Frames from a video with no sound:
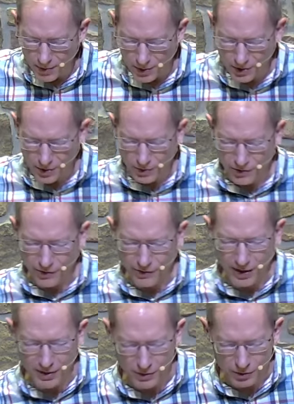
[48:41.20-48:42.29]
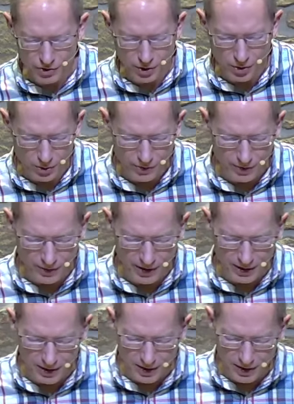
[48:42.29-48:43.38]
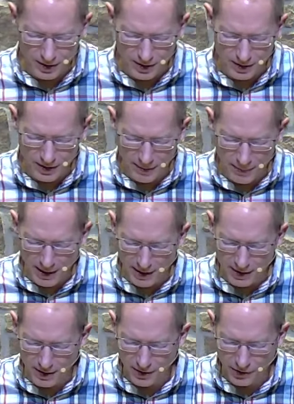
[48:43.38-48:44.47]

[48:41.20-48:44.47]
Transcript: Will you sustain their soul so that they might